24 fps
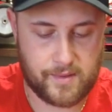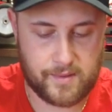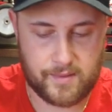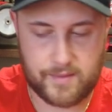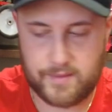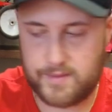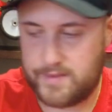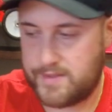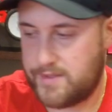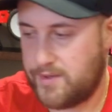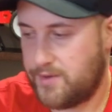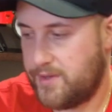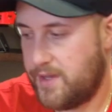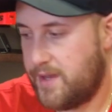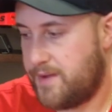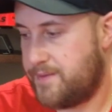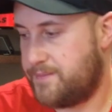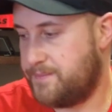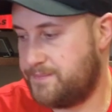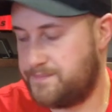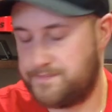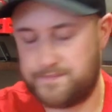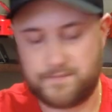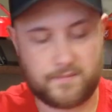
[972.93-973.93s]
So yeah.
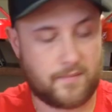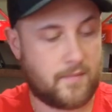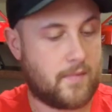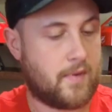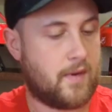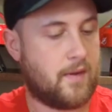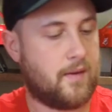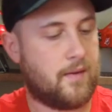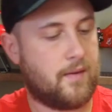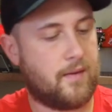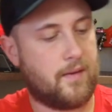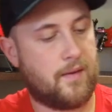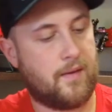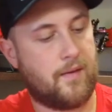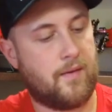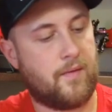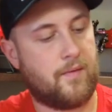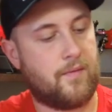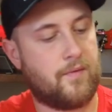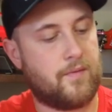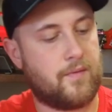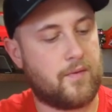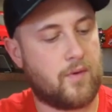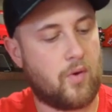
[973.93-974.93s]

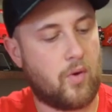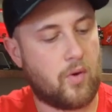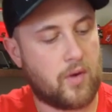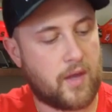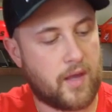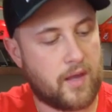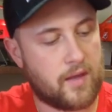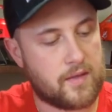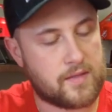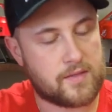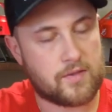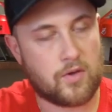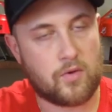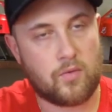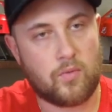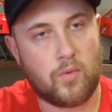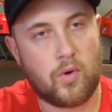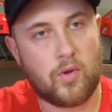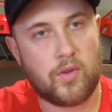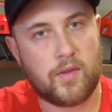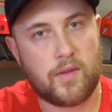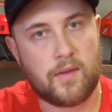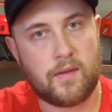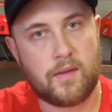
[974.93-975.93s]
Okay, so
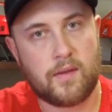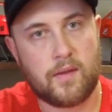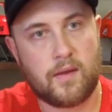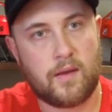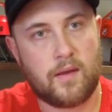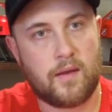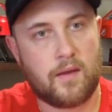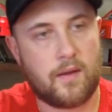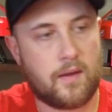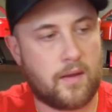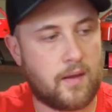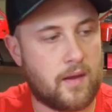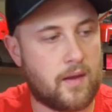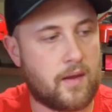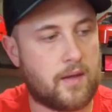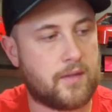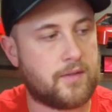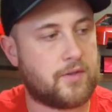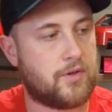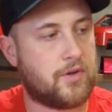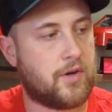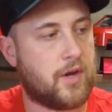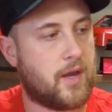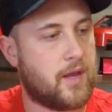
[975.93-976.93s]
what
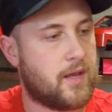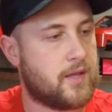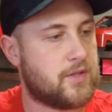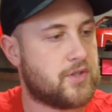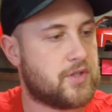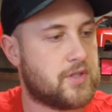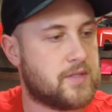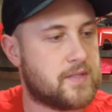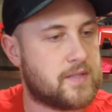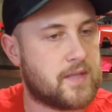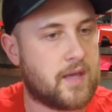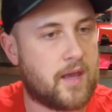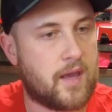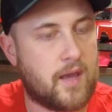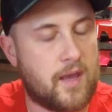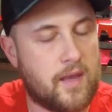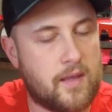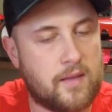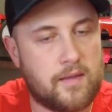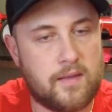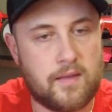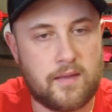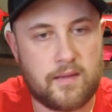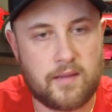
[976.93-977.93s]
other engines I
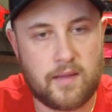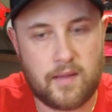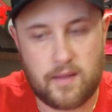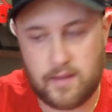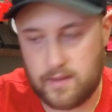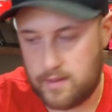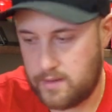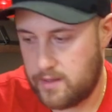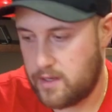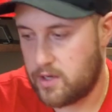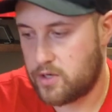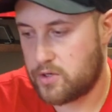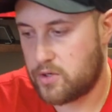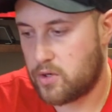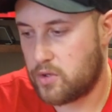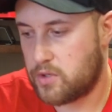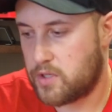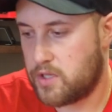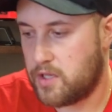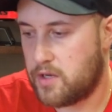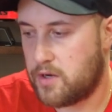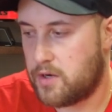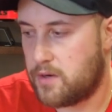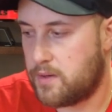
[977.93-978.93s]
had? They are not
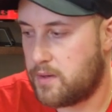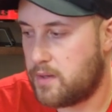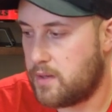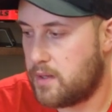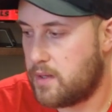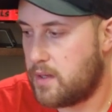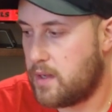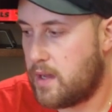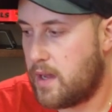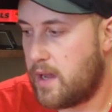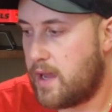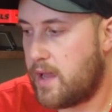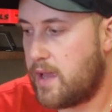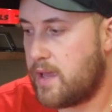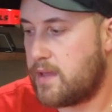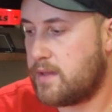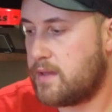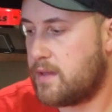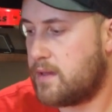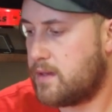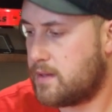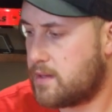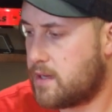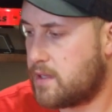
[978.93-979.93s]
here. I had
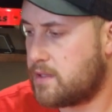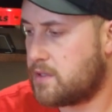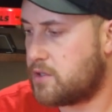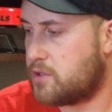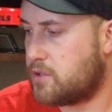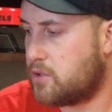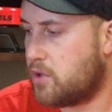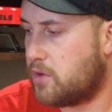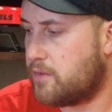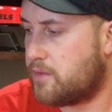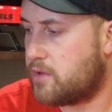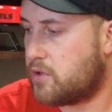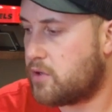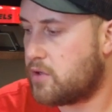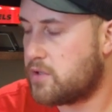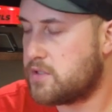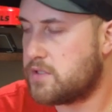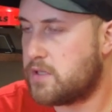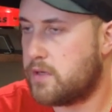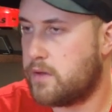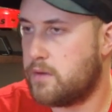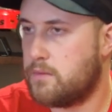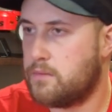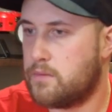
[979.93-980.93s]
another Nitro
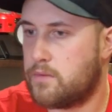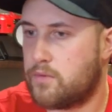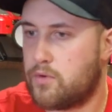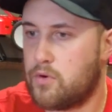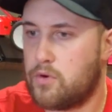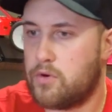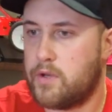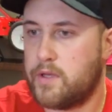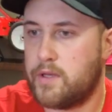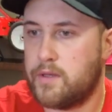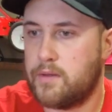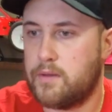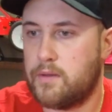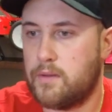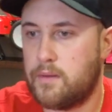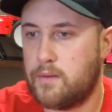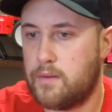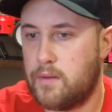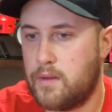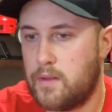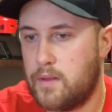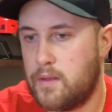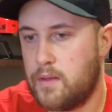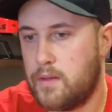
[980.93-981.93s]
Rc rolling.
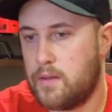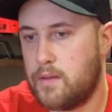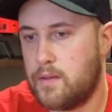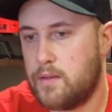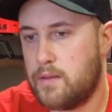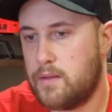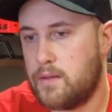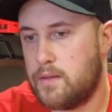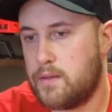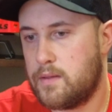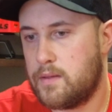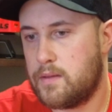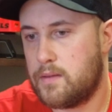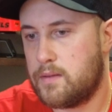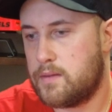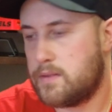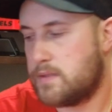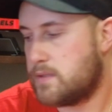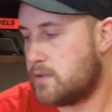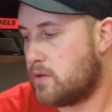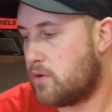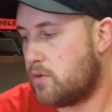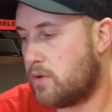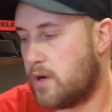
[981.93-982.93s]
It's
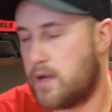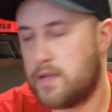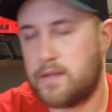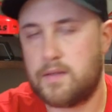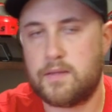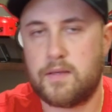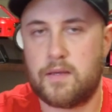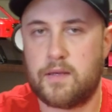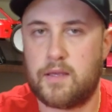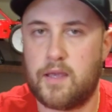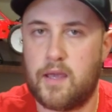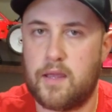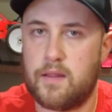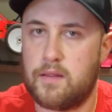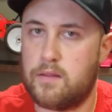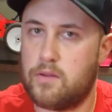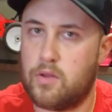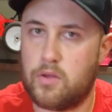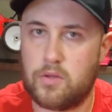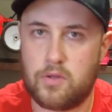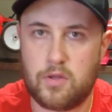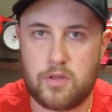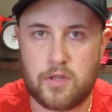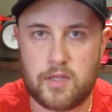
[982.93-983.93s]
alright, again
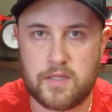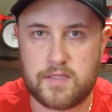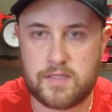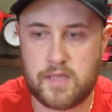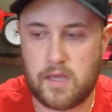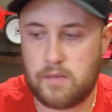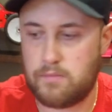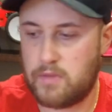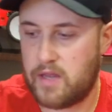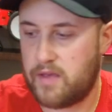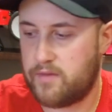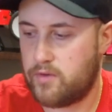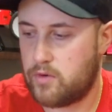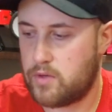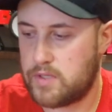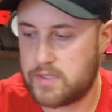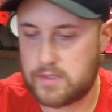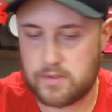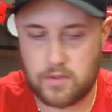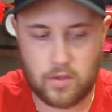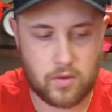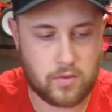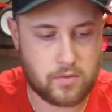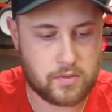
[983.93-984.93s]
not on the same level as
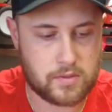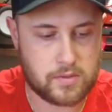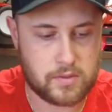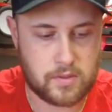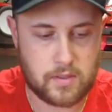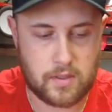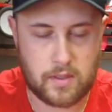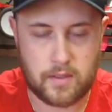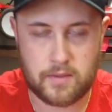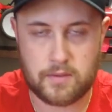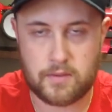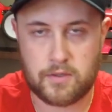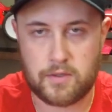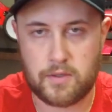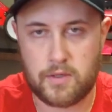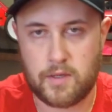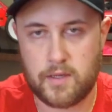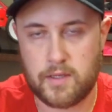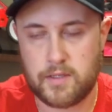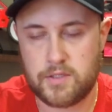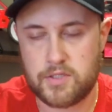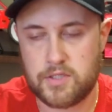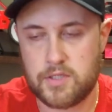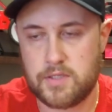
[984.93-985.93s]
those other
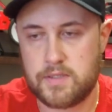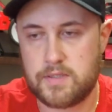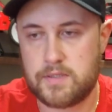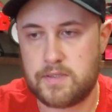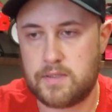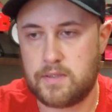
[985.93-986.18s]
engines.